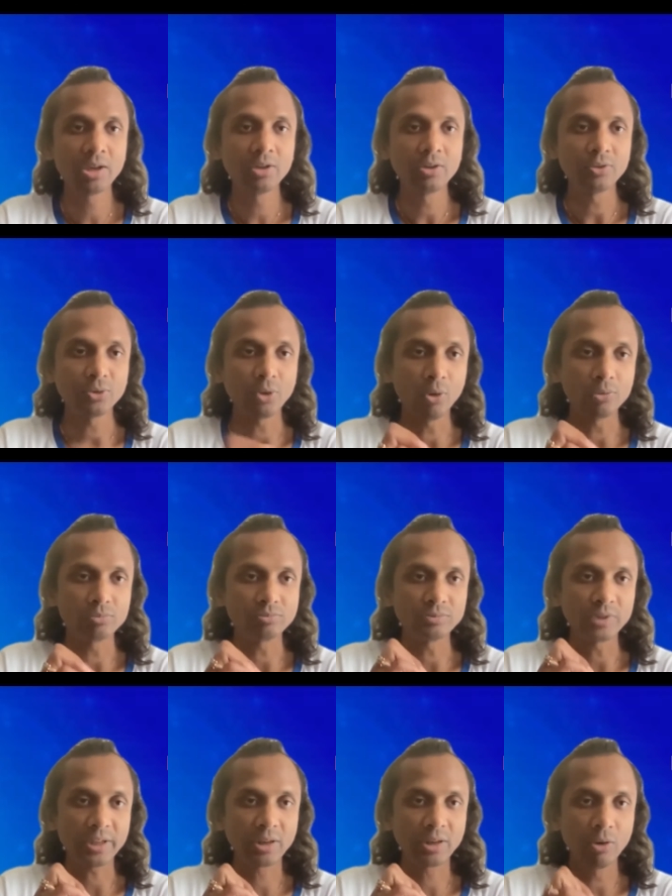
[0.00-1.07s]
So
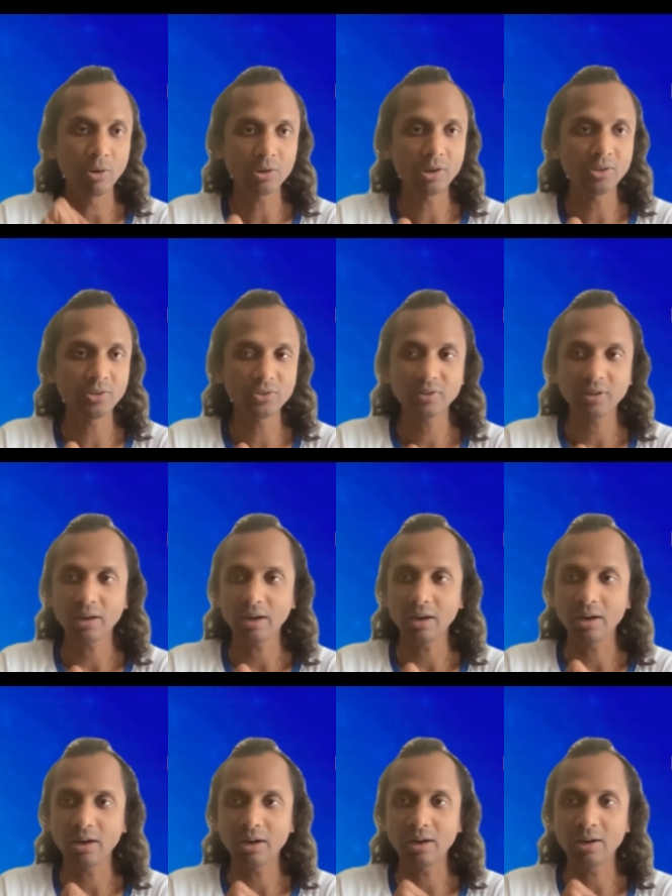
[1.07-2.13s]
the tokens,
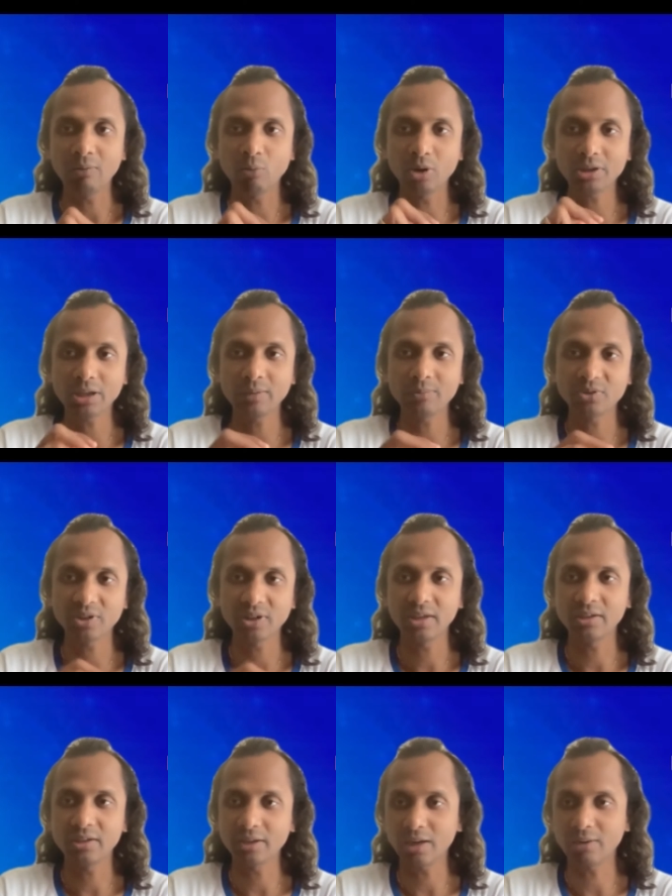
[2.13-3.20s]
what I'm
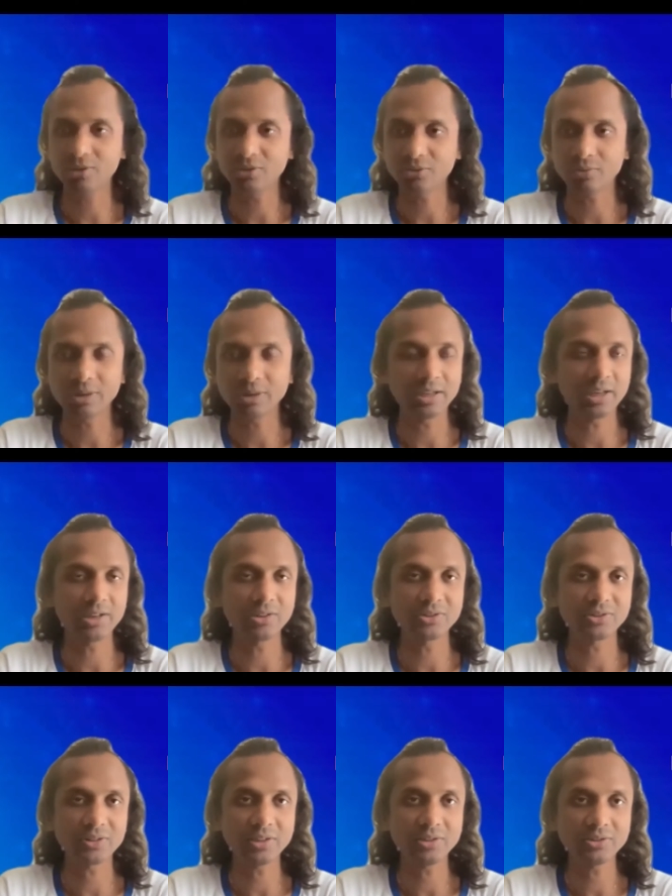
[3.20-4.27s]
seeing now is 29
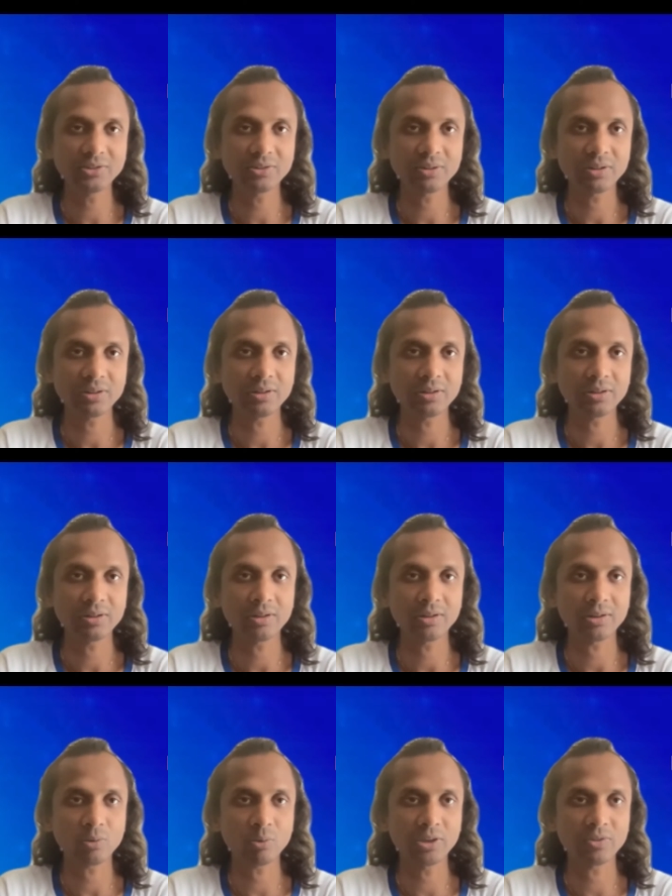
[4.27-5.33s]
cents.
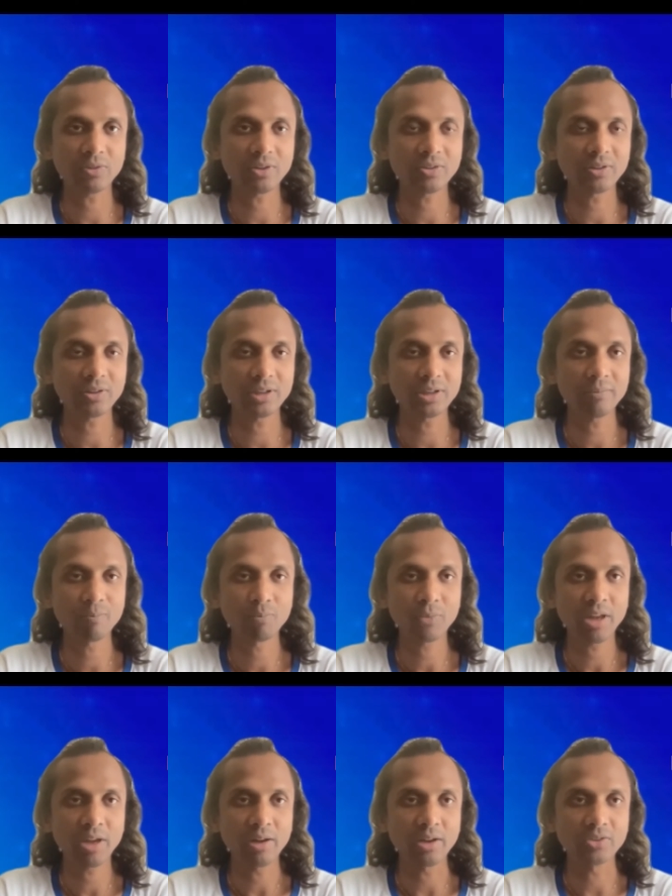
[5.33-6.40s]
Quite recently,
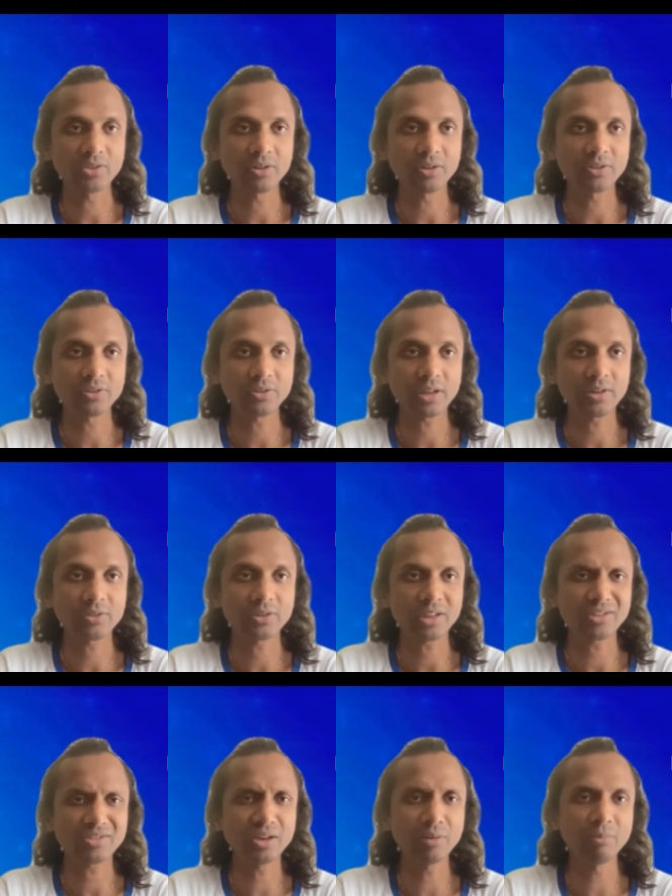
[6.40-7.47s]
it's
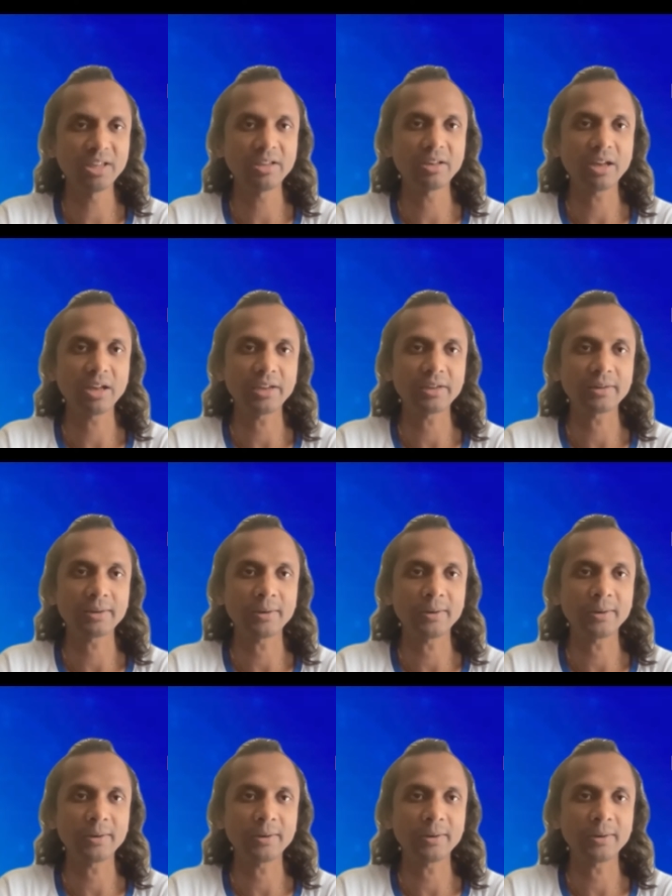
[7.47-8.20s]
extremely like